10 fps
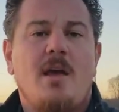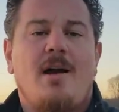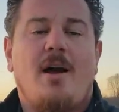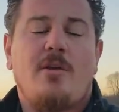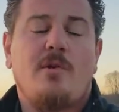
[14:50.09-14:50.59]

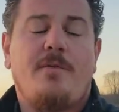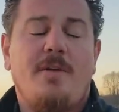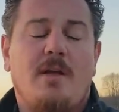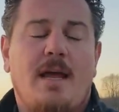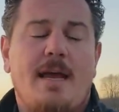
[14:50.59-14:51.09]
I also
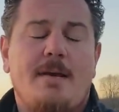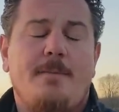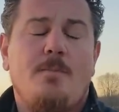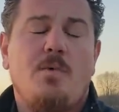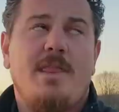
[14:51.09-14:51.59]
feel like
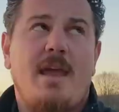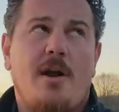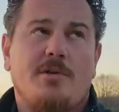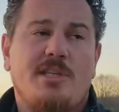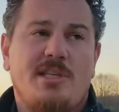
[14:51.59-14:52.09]
with the
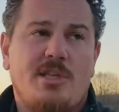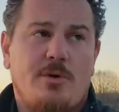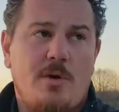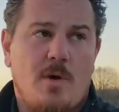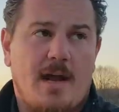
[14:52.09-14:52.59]

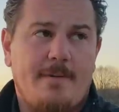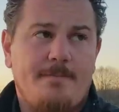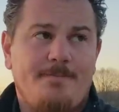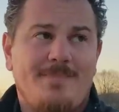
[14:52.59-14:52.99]
AR631,